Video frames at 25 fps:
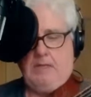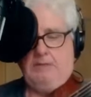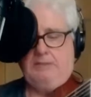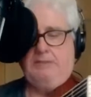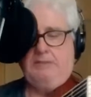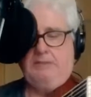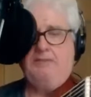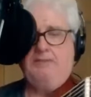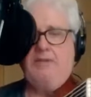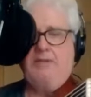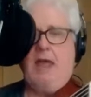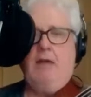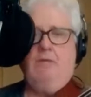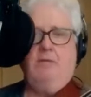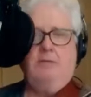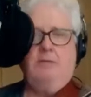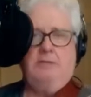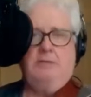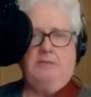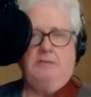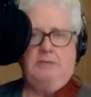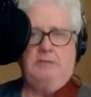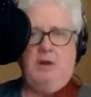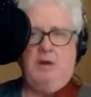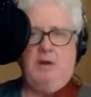It's a
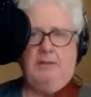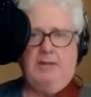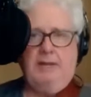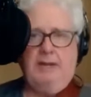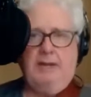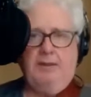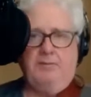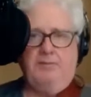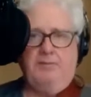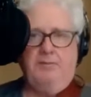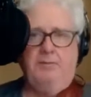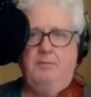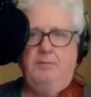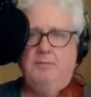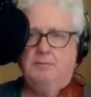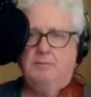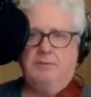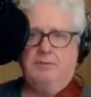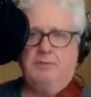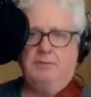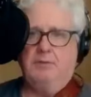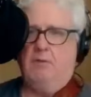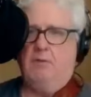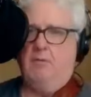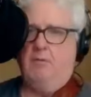challenging song to get
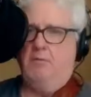through,